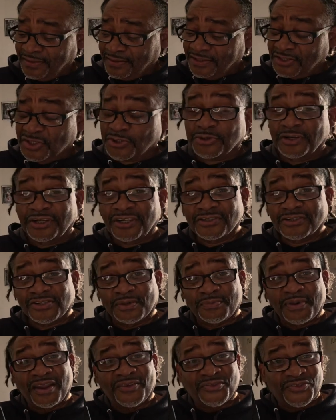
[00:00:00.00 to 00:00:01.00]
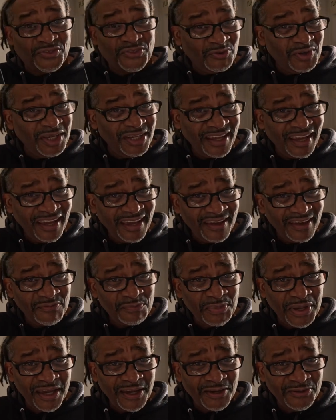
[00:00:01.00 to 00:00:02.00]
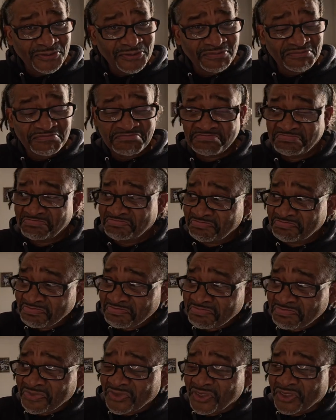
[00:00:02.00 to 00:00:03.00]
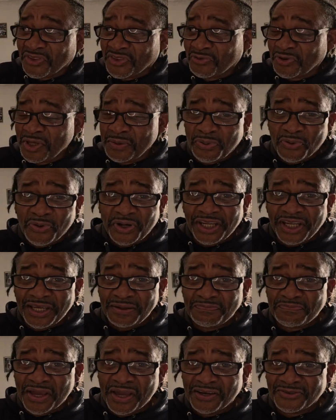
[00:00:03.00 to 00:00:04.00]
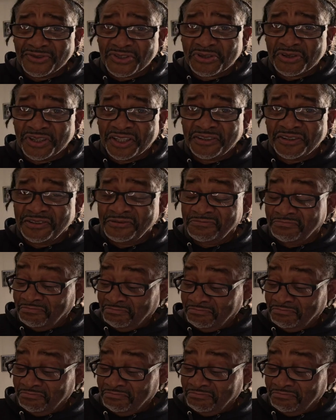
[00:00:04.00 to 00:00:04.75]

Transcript: this trigger is about a 3.5 pound, 3.8 pound trigger.